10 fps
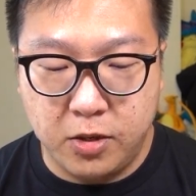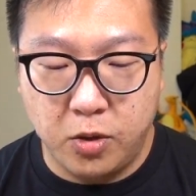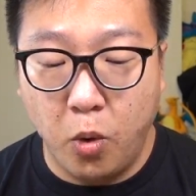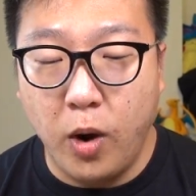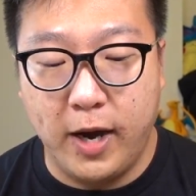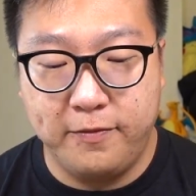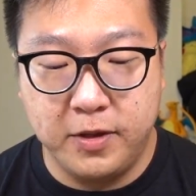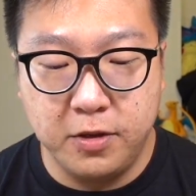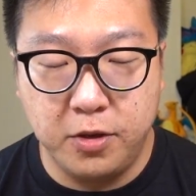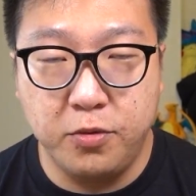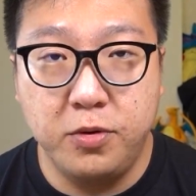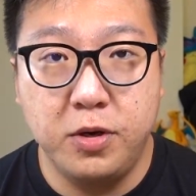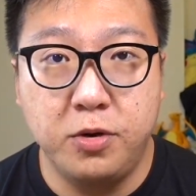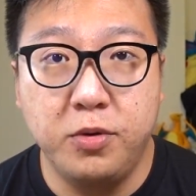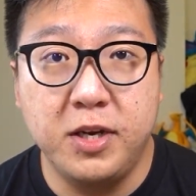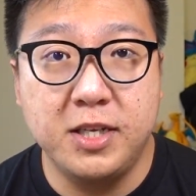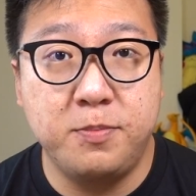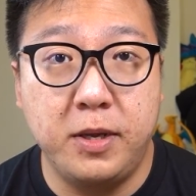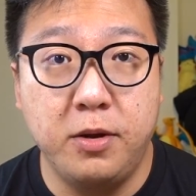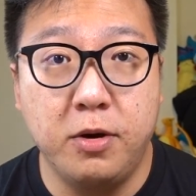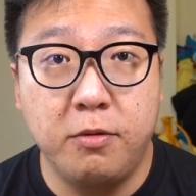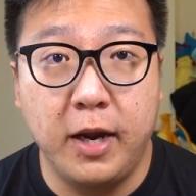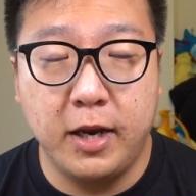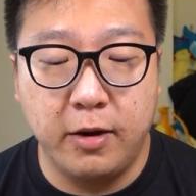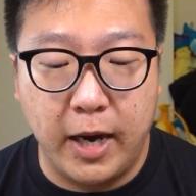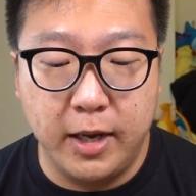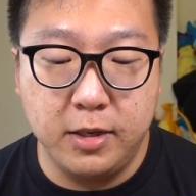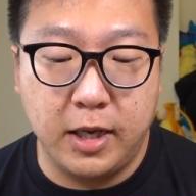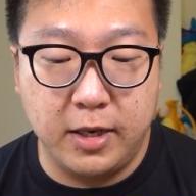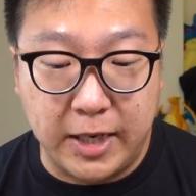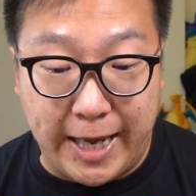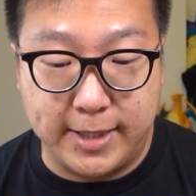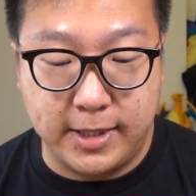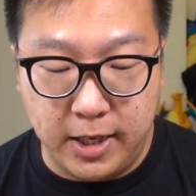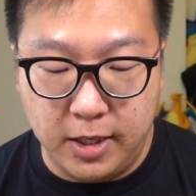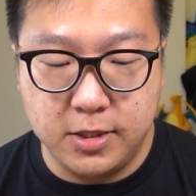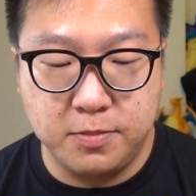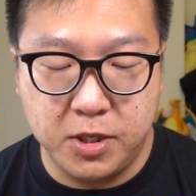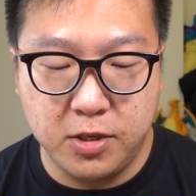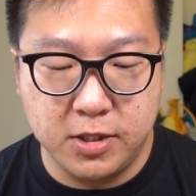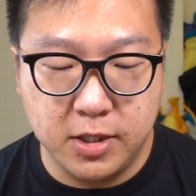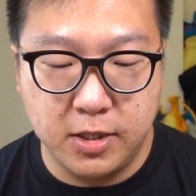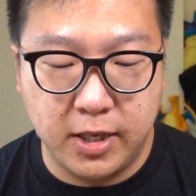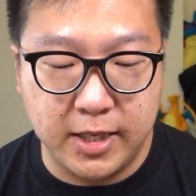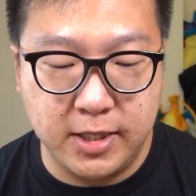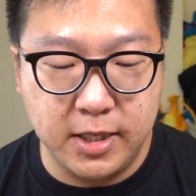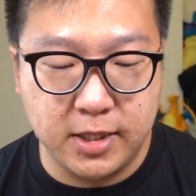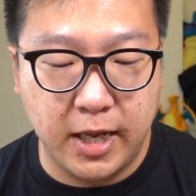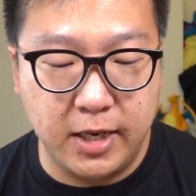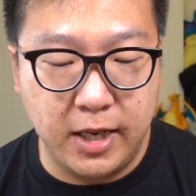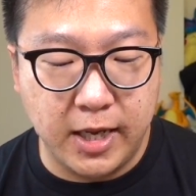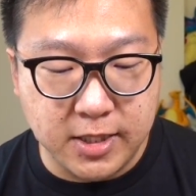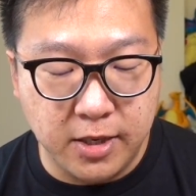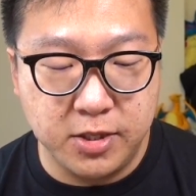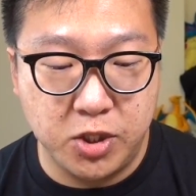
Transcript: go after du during this period right now other than Gastly because uh, Gastly Candy XL